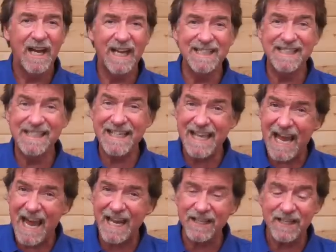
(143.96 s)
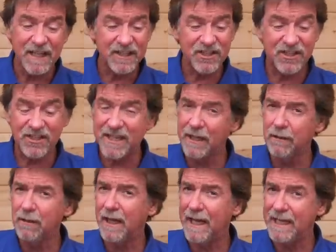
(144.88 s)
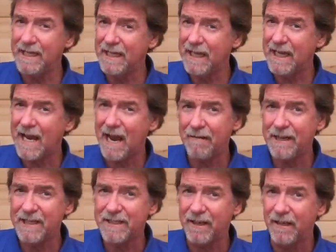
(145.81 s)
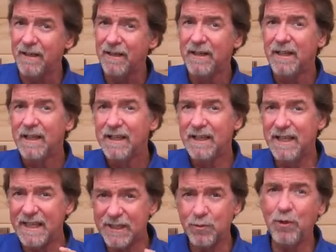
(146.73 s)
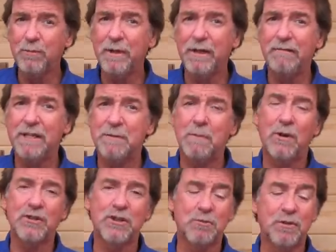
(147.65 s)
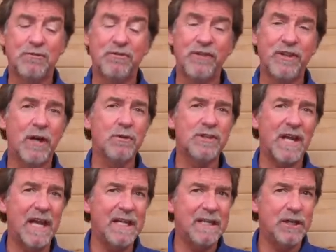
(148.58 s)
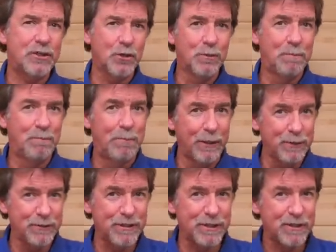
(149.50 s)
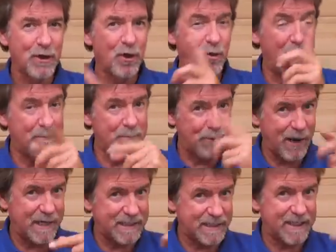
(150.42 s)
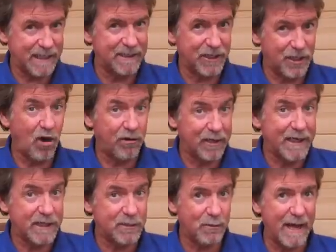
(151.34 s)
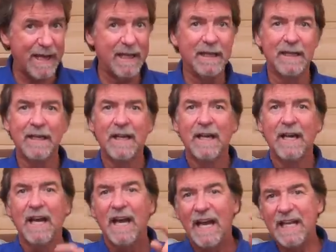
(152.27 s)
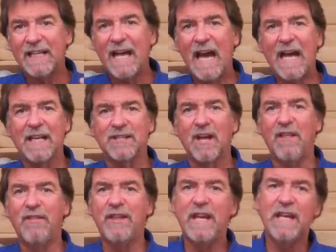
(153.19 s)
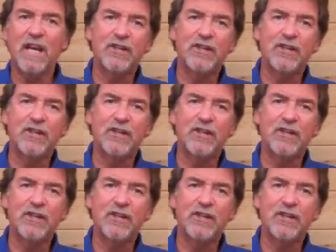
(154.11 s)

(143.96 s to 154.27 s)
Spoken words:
and yet still in character. This will be responsible for those initial bruises when practicing the cocking swing. It has the